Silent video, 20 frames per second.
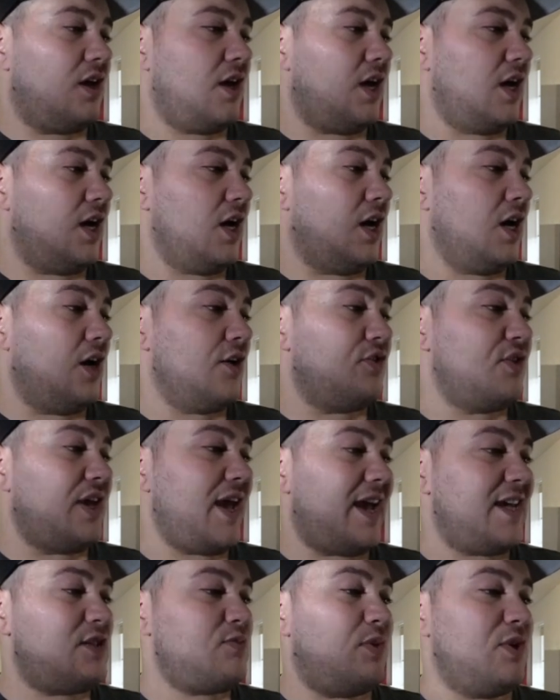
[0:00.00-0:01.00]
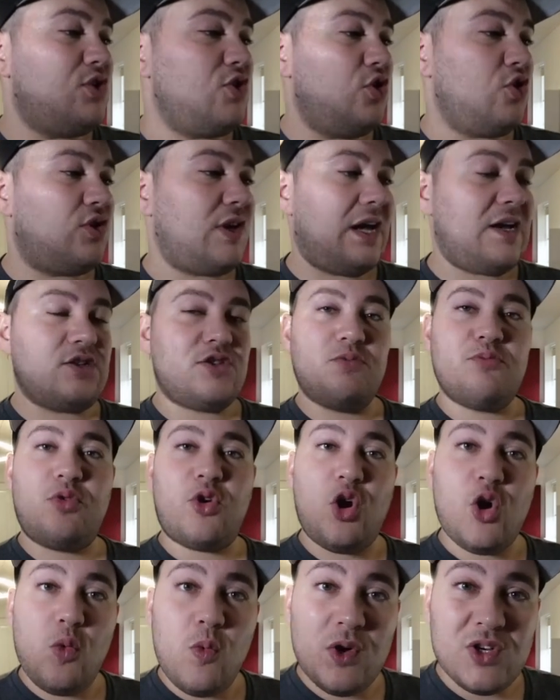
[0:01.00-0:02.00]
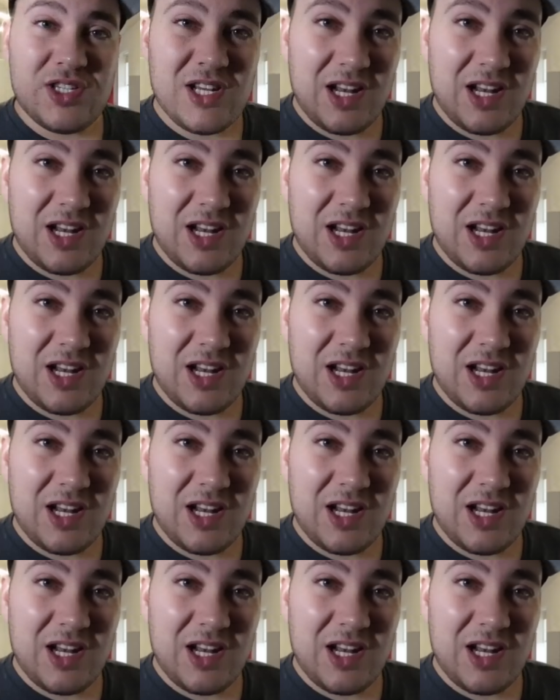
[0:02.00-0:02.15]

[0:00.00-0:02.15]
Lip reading: the SB2000 Pro was